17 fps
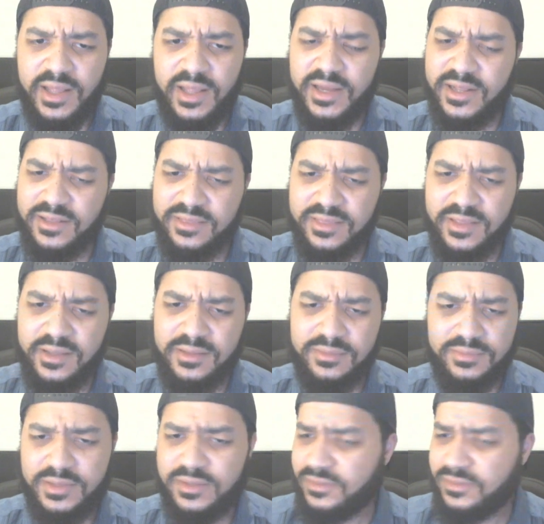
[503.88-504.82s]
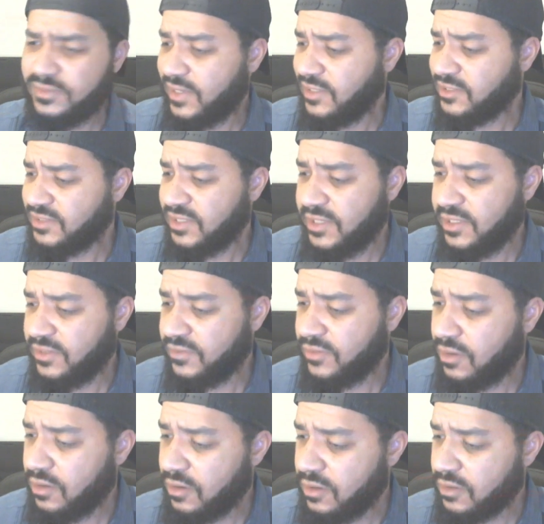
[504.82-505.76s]
And I think, that's the end of
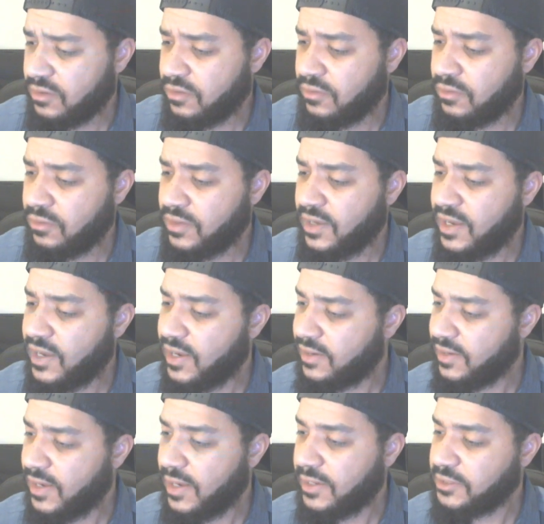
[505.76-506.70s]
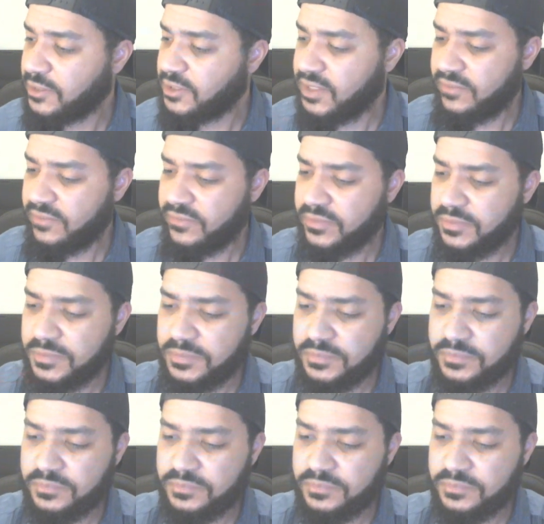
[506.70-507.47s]
the article on Hot 97.